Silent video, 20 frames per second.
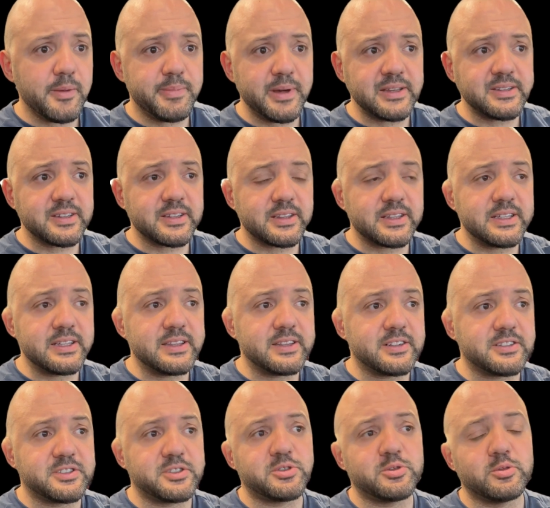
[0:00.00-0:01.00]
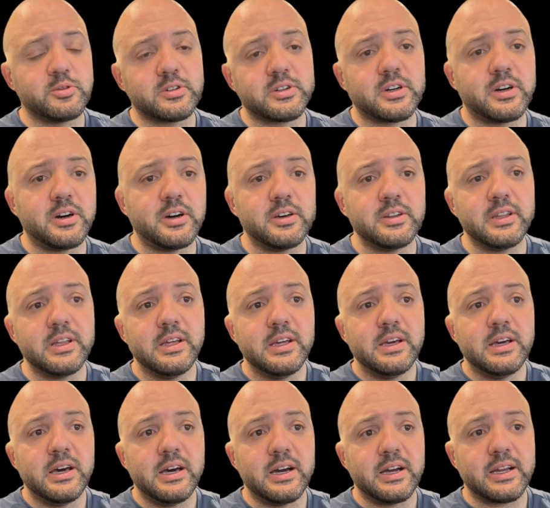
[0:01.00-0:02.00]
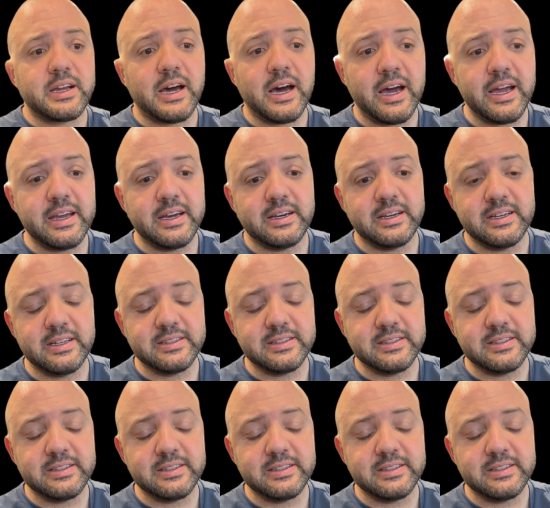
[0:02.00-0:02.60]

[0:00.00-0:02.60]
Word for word: Basically, there's a tool called uh, KIAUH.